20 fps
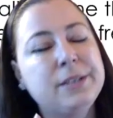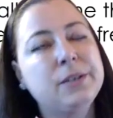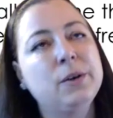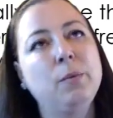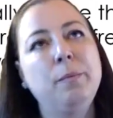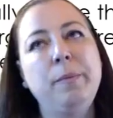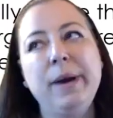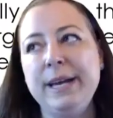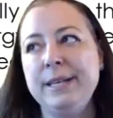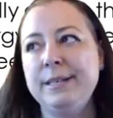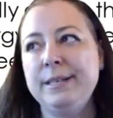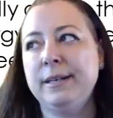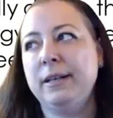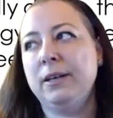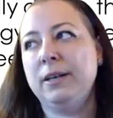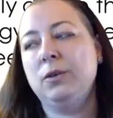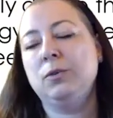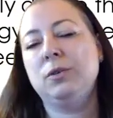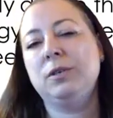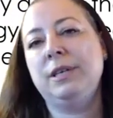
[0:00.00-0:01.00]
So
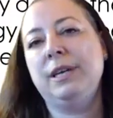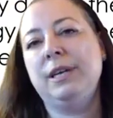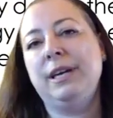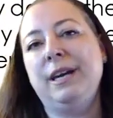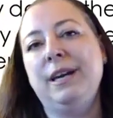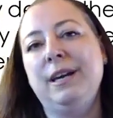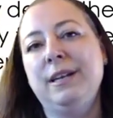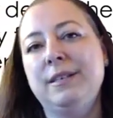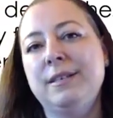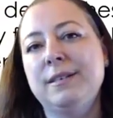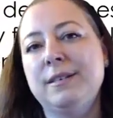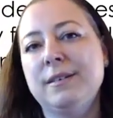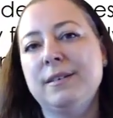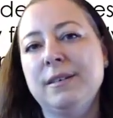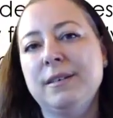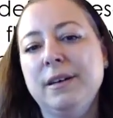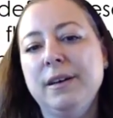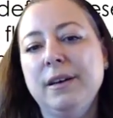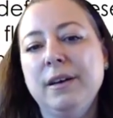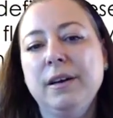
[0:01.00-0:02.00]
basically you see it's